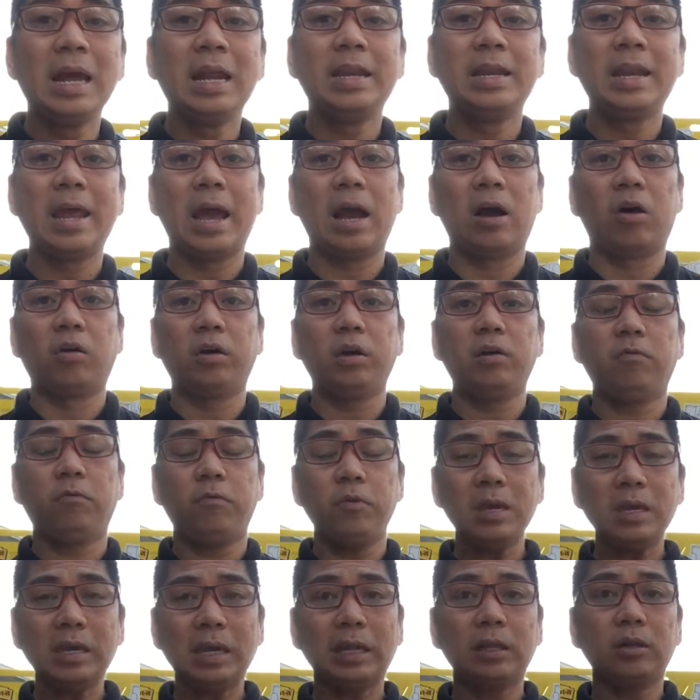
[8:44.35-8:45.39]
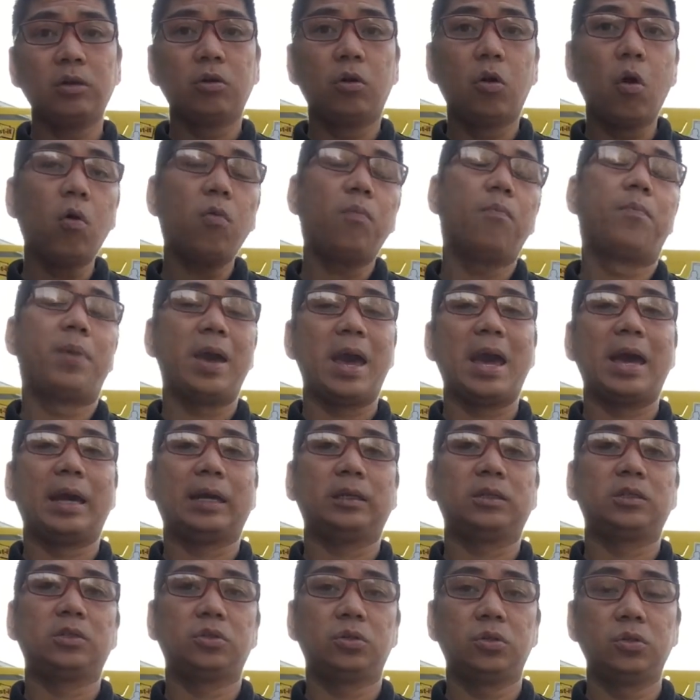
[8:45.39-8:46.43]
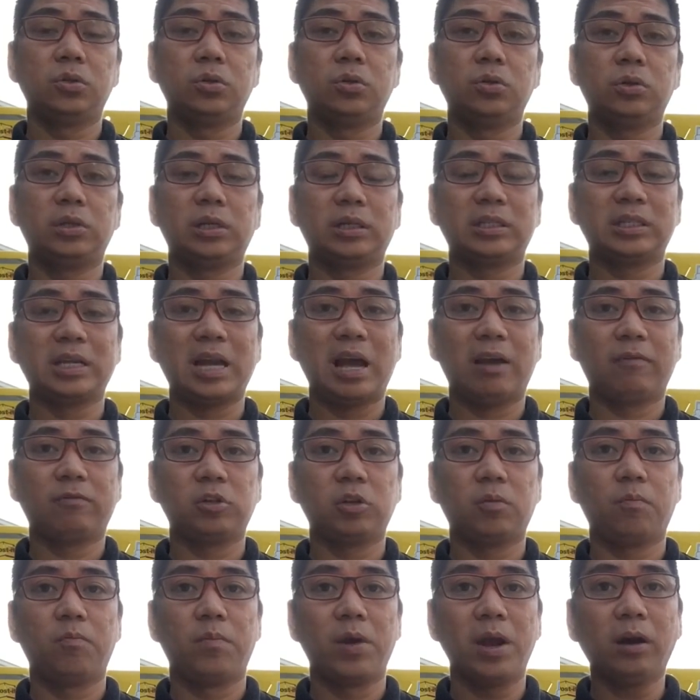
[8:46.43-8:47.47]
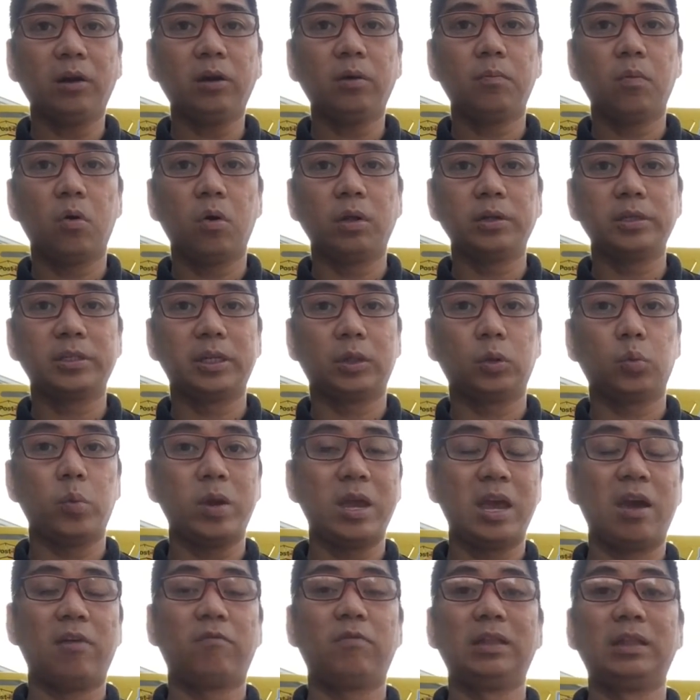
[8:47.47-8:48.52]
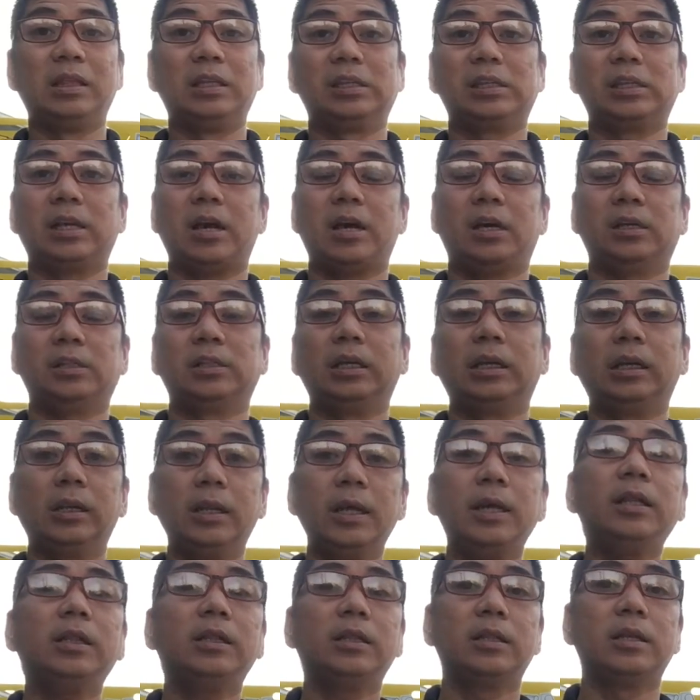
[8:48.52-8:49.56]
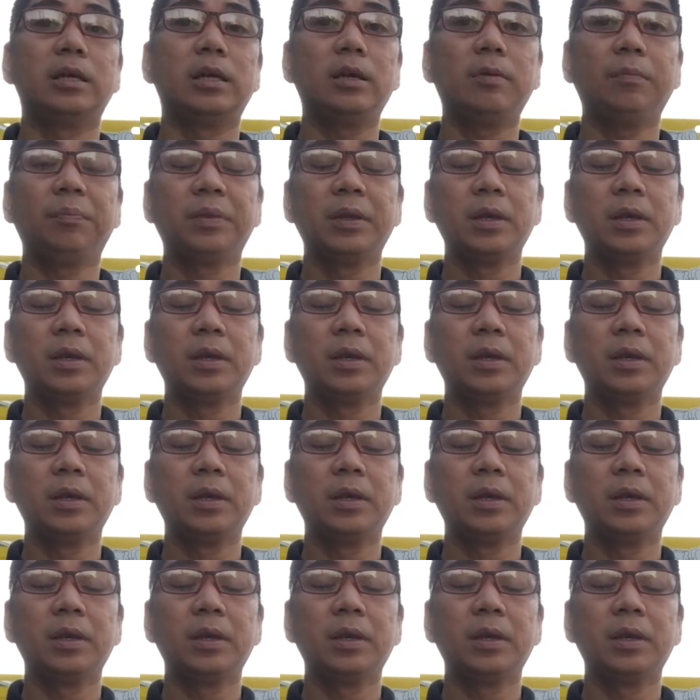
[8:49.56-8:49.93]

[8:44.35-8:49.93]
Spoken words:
Now, if we can go back to the types of variables that we have been discussing lately,